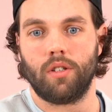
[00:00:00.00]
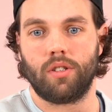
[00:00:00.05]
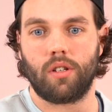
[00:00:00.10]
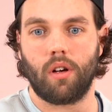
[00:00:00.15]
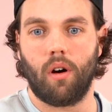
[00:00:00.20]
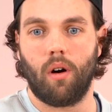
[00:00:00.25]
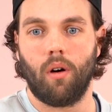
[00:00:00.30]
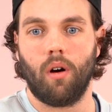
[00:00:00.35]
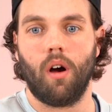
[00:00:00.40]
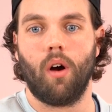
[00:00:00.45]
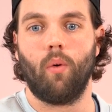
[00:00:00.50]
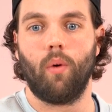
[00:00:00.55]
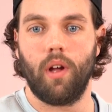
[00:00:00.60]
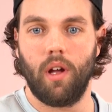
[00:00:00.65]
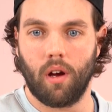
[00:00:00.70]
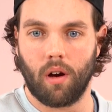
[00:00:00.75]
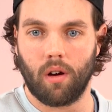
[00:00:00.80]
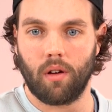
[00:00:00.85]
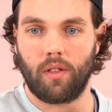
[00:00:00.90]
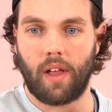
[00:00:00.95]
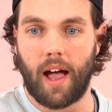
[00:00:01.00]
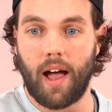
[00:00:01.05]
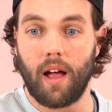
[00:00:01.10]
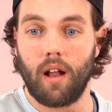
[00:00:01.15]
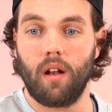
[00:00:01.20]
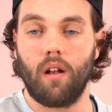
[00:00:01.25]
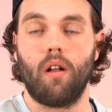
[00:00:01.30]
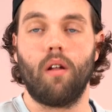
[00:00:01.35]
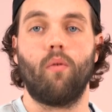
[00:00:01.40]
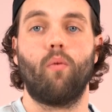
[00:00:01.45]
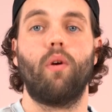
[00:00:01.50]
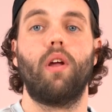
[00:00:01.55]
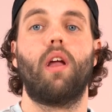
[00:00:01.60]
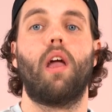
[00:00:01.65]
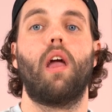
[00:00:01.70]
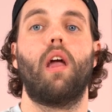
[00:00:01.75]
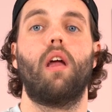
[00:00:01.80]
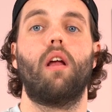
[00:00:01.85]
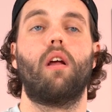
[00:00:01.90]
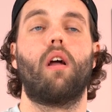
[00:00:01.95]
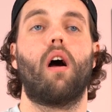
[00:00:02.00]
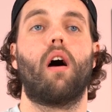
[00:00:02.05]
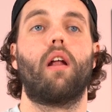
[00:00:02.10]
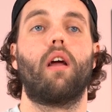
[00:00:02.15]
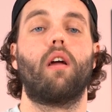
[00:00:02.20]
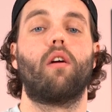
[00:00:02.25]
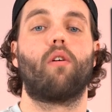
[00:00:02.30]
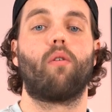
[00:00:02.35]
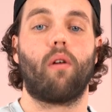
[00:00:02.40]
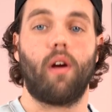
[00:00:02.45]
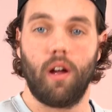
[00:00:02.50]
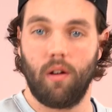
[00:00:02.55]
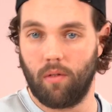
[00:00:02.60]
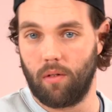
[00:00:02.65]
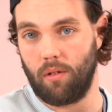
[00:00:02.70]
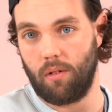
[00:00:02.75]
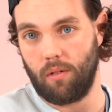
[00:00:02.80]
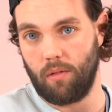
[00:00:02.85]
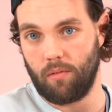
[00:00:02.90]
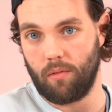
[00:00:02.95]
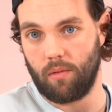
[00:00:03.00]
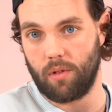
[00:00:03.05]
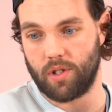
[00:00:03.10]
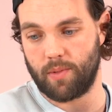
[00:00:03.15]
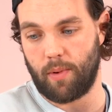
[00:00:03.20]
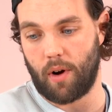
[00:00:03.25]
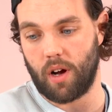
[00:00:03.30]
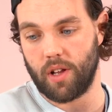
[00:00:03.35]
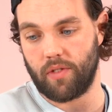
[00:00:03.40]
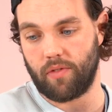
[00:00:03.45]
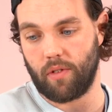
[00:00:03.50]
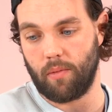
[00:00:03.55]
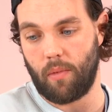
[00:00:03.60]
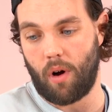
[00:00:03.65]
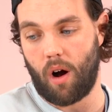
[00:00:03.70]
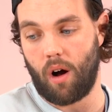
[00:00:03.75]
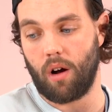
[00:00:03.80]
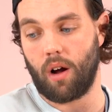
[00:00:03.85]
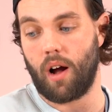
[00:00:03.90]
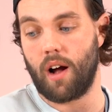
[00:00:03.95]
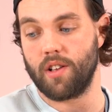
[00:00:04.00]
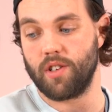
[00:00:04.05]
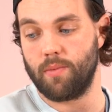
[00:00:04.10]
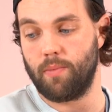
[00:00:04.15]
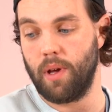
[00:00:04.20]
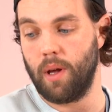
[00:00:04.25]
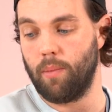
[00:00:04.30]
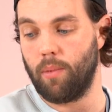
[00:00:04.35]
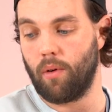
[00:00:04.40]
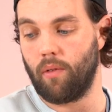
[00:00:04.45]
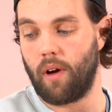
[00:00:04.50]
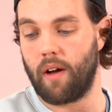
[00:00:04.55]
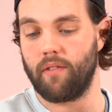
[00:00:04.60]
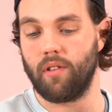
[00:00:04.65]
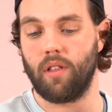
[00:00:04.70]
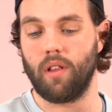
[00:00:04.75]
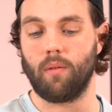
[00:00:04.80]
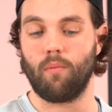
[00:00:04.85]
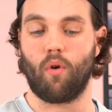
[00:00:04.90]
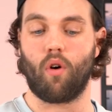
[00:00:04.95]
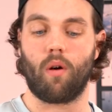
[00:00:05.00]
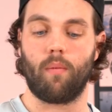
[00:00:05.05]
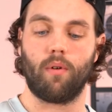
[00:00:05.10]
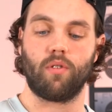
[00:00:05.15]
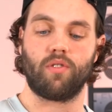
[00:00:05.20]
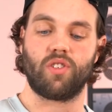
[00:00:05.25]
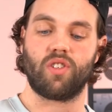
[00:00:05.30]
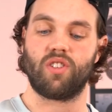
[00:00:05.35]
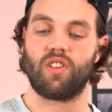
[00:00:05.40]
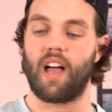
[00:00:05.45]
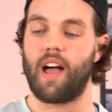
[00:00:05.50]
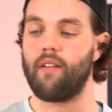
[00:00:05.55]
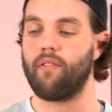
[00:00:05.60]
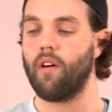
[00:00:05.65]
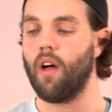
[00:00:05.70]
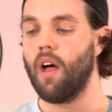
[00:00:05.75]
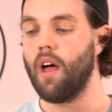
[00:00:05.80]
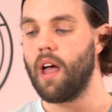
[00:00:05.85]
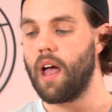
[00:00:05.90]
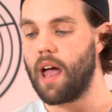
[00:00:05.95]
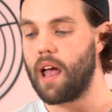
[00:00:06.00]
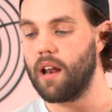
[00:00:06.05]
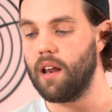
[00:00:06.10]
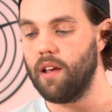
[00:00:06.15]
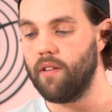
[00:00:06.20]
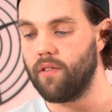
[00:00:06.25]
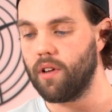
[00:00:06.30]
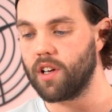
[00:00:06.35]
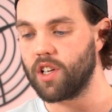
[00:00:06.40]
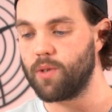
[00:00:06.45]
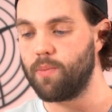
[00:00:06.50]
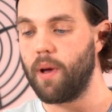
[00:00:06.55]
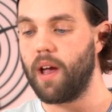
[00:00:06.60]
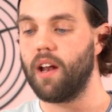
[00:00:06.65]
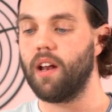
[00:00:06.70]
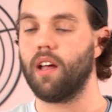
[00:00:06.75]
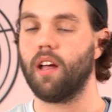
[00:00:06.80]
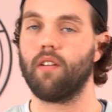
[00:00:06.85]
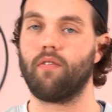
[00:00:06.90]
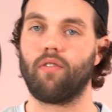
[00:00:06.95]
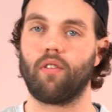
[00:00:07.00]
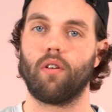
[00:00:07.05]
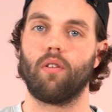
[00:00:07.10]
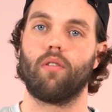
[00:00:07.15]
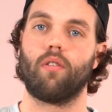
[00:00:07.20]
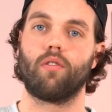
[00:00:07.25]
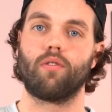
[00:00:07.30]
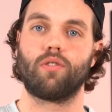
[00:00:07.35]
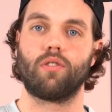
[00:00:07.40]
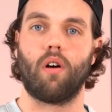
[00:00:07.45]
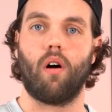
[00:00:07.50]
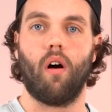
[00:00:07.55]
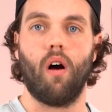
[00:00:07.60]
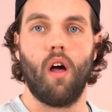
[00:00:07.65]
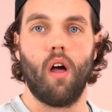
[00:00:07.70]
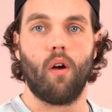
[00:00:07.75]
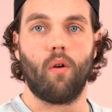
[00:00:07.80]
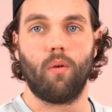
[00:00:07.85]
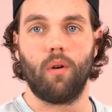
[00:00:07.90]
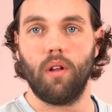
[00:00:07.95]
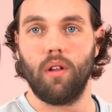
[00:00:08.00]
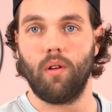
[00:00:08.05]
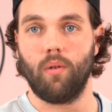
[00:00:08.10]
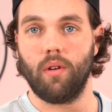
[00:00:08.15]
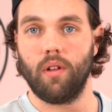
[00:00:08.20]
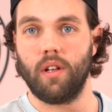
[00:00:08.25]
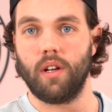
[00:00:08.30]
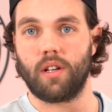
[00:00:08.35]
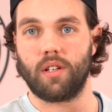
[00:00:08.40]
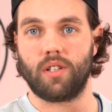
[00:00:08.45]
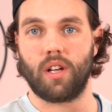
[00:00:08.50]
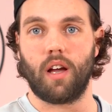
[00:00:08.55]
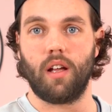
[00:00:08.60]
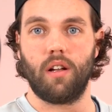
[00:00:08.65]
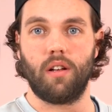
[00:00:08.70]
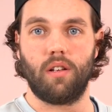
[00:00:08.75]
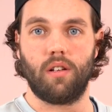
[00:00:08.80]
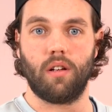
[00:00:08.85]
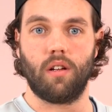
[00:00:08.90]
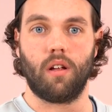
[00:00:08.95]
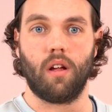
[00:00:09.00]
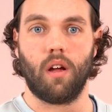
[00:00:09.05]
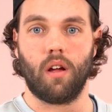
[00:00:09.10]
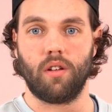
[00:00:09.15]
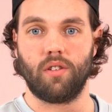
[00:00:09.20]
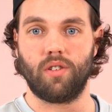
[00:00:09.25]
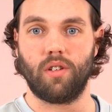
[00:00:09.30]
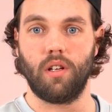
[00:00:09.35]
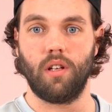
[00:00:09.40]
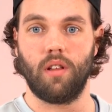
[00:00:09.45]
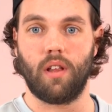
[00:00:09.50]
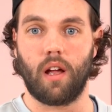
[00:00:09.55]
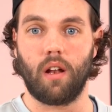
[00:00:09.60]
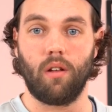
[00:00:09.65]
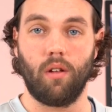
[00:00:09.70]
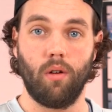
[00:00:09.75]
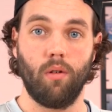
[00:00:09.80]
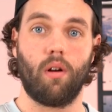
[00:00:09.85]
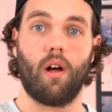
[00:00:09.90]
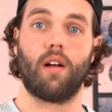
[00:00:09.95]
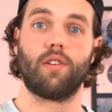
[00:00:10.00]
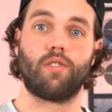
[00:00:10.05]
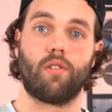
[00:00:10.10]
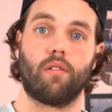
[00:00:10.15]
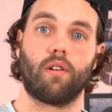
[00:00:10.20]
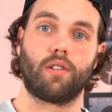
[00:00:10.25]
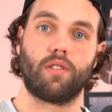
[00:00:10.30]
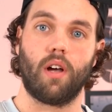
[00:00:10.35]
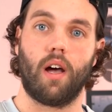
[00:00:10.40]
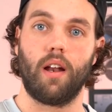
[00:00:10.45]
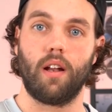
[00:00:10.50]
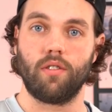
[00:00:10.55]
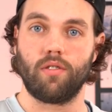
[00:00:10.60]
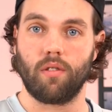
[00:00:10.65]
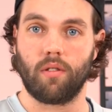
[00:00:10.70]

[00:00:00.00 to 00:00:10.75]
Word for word: So we heard that, and we got a great response from all kinds of people, everything more about Ceph and even expanding it further. So really, really excited to see that you guys are excited.